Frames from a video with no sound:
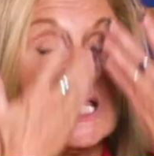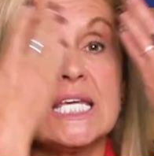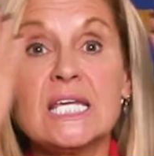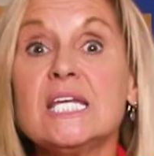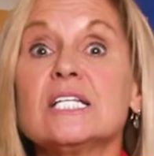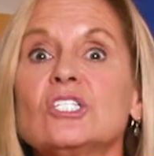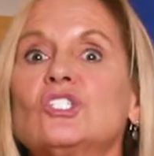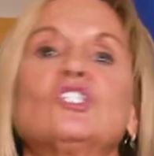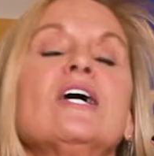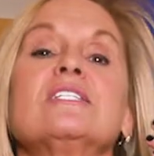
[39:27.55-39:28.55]
He is
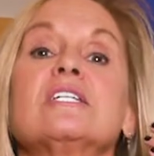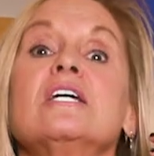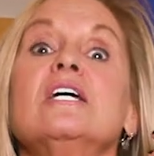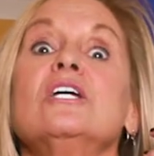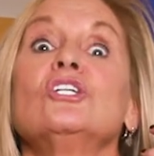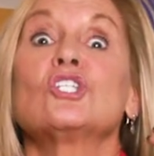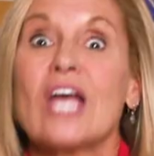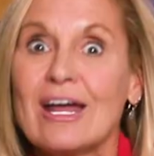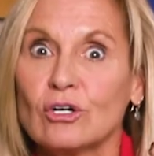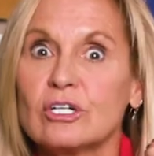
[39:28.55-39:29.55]
just
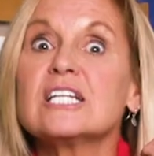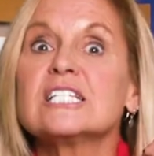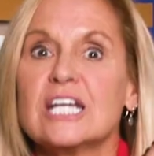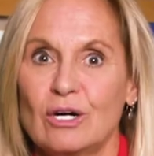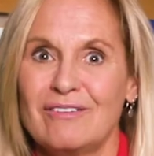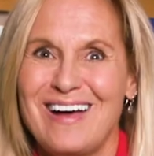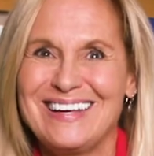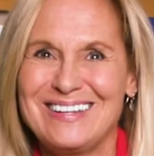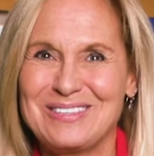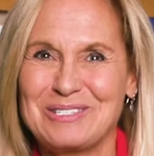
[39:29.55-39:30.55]
shattered,
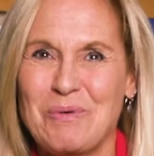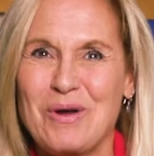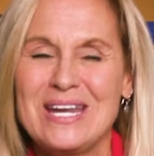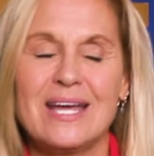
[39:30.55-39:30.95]
terrified at this point.